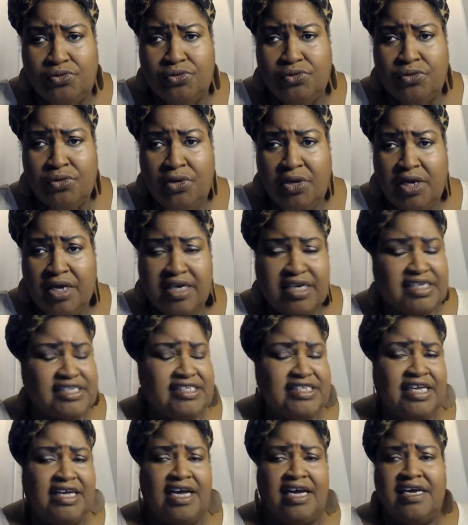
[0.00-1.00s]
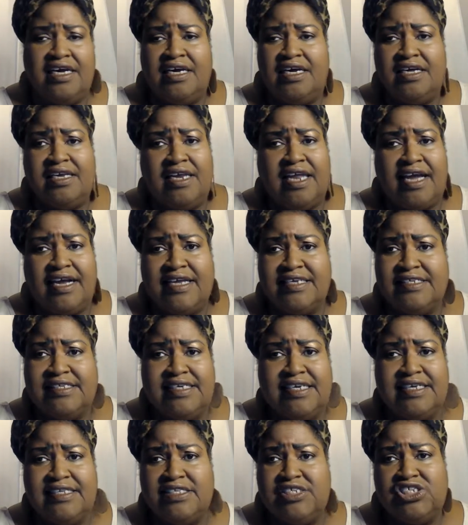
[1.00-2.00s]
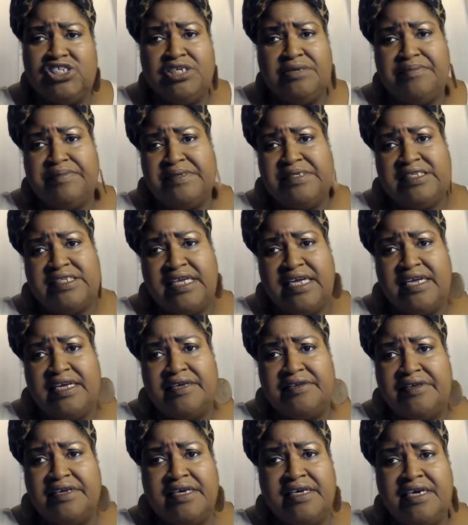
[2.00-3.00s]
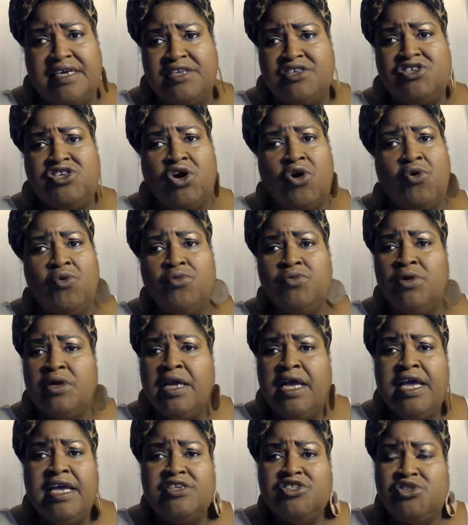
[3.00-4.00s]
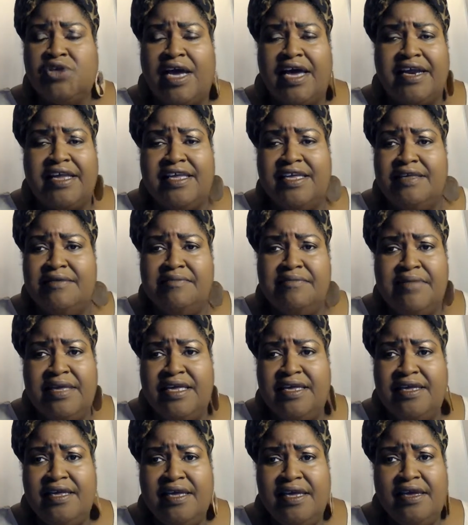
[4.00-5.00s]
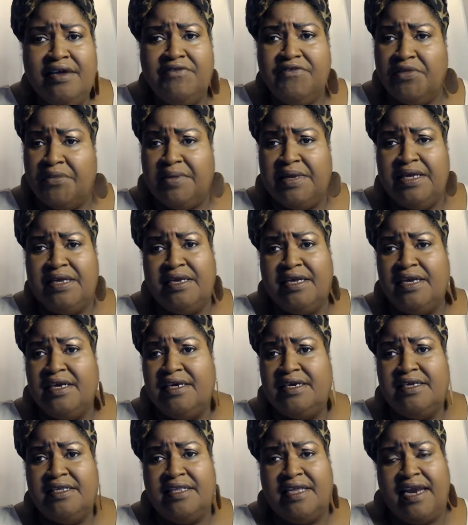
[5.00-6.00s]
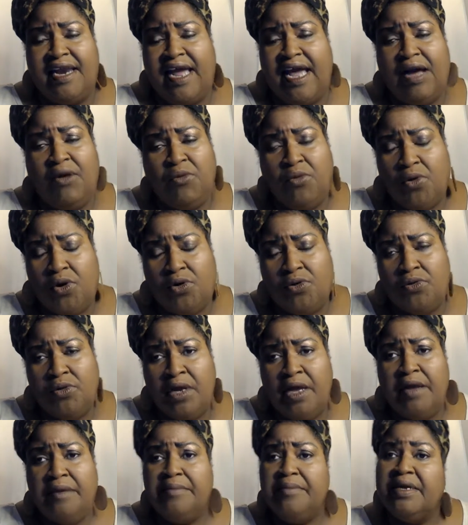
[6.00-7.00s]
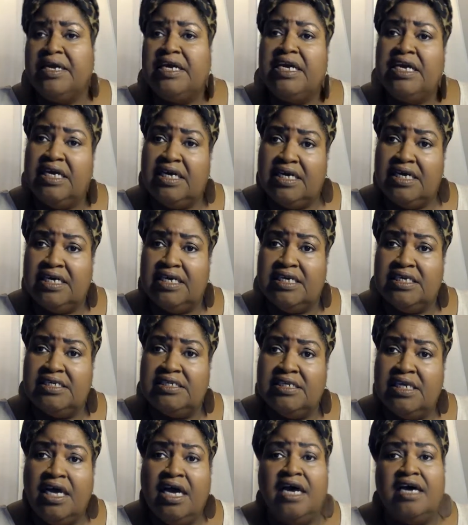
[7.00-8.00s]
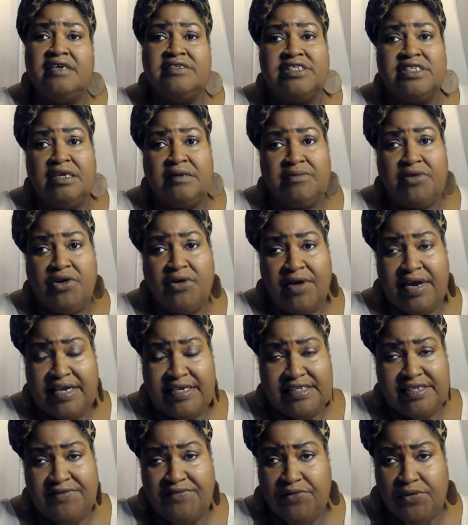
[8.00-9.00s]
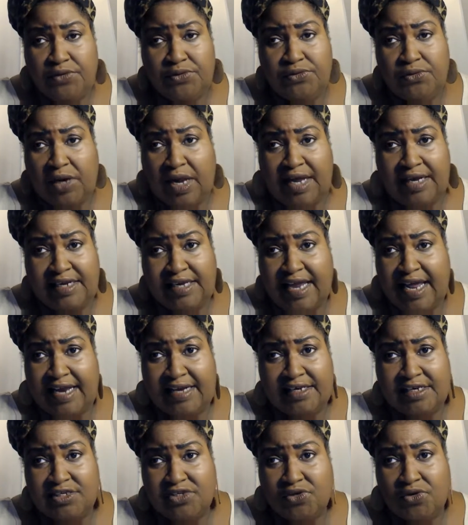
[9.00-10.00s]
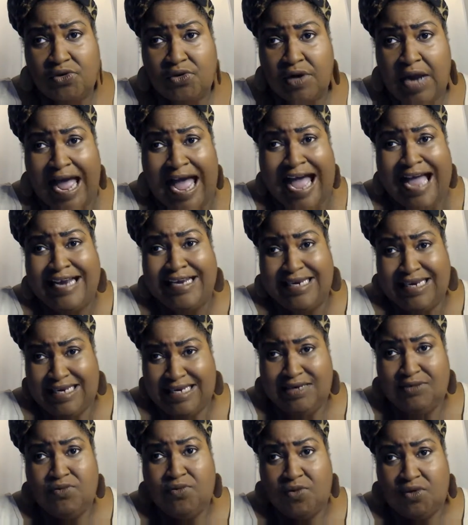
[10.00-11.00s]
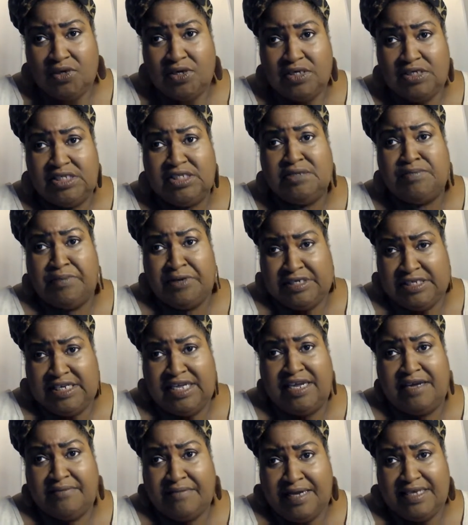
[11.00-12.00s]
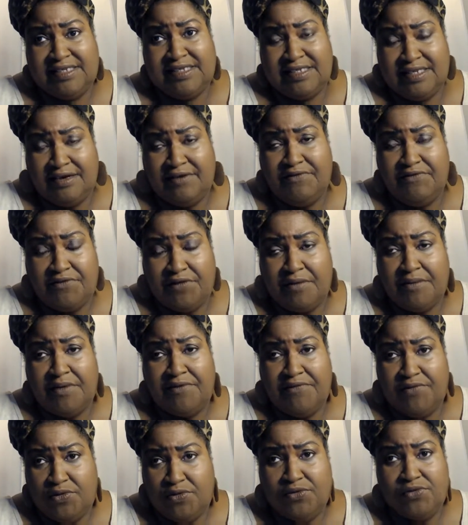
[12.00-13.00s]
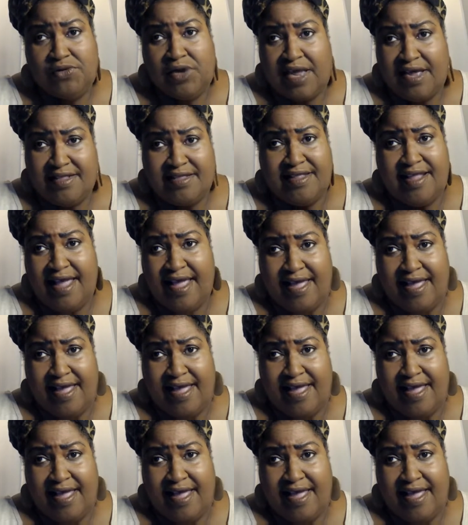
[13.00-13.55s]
Because, like I said, the ship is sailed. The gun. Don't try to keep me from getting the gun that I want because of some crazy fool like that that's going on. I need one to protect myself from a fool like that.